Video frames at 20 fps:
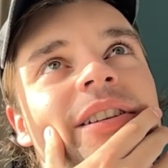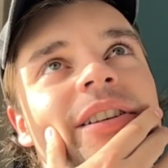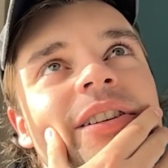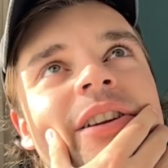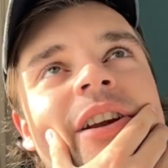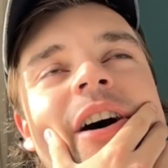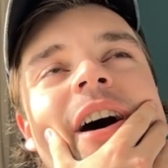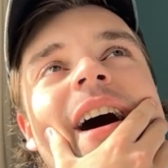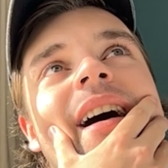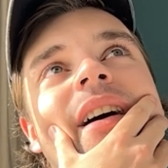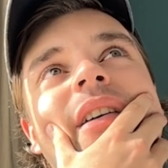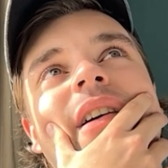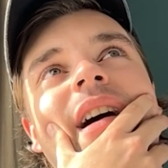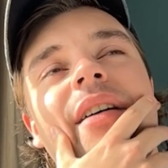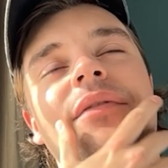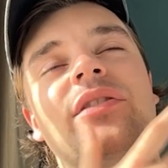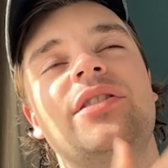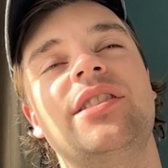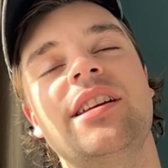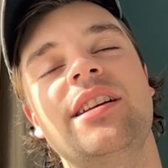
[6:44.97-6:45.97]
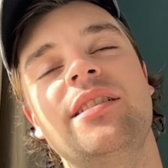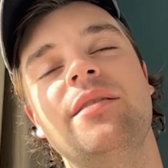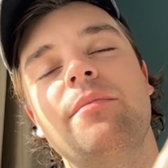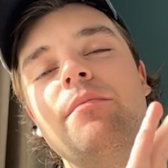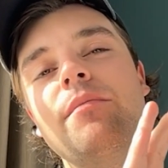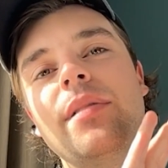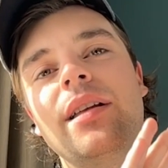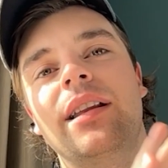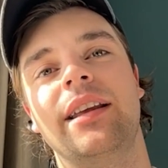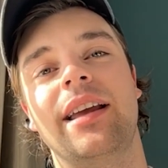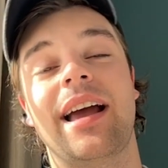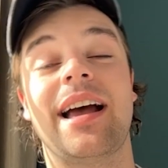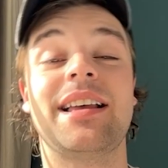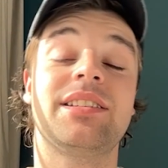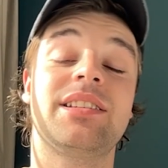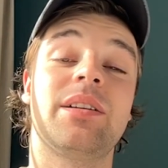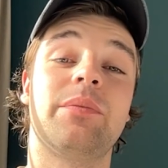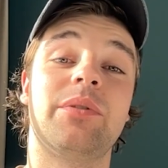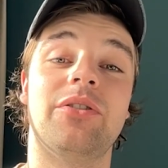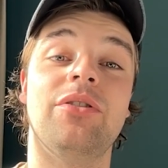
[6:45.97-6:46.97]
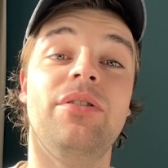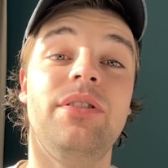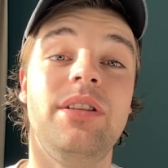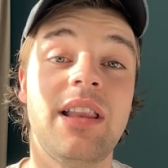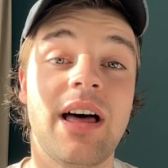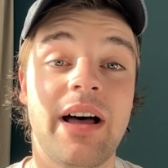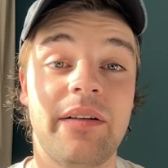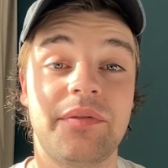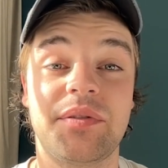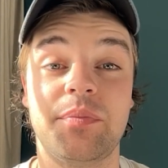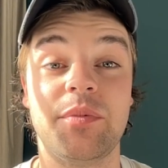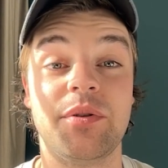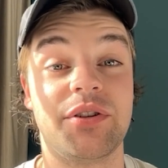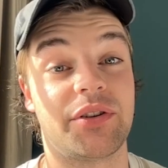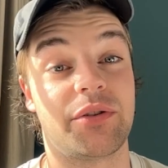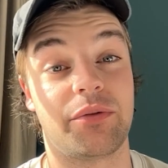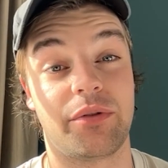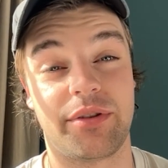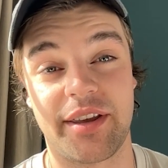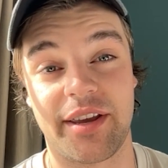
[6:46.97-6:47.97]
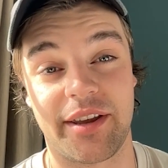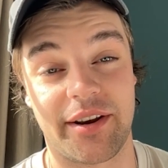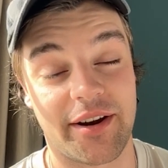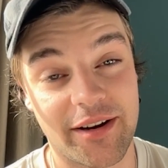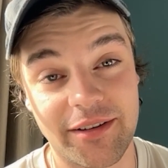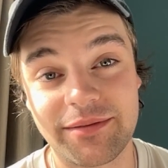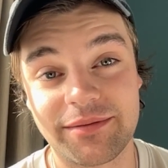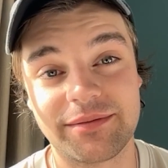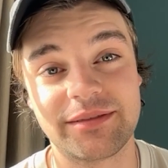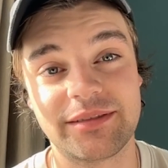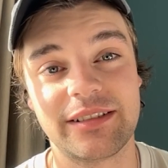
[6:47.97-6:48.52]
you know, I've seen a million, as someone who loves musical theatre,